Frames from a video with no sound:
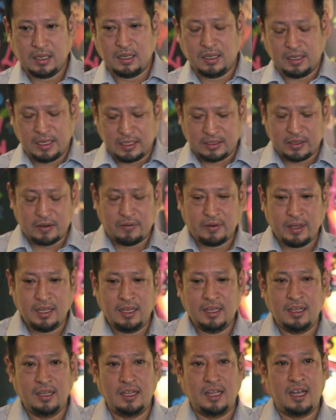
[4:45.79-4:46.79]
Yes, I'm
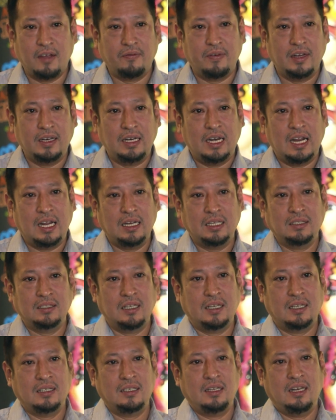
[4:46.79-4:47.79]
reading. They have
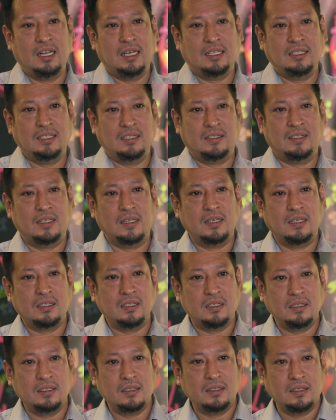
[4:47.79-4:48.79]
like a desert
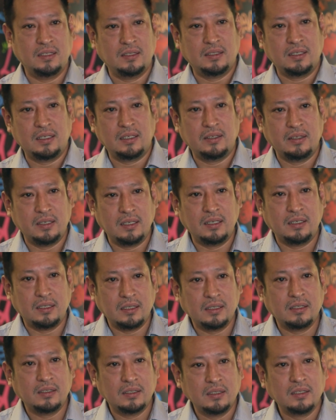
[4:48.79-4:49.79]
there.
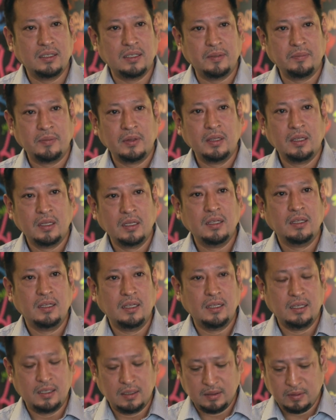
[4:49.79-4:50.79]
Yeah,
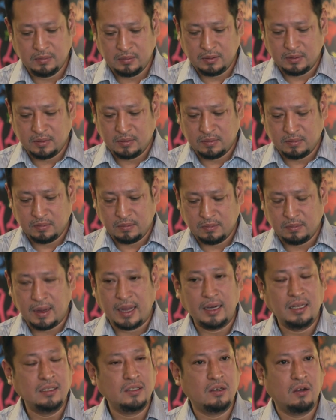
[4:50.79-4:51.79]

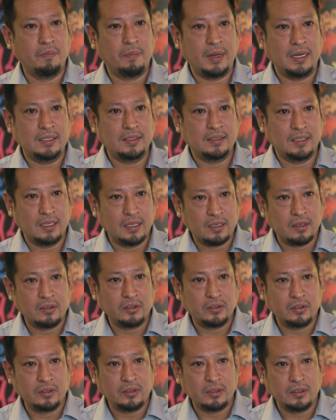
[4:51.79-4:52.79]
mining companies there
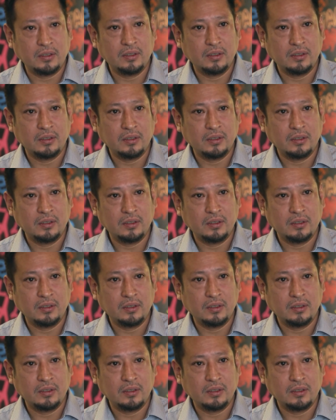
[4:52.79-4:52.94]
also.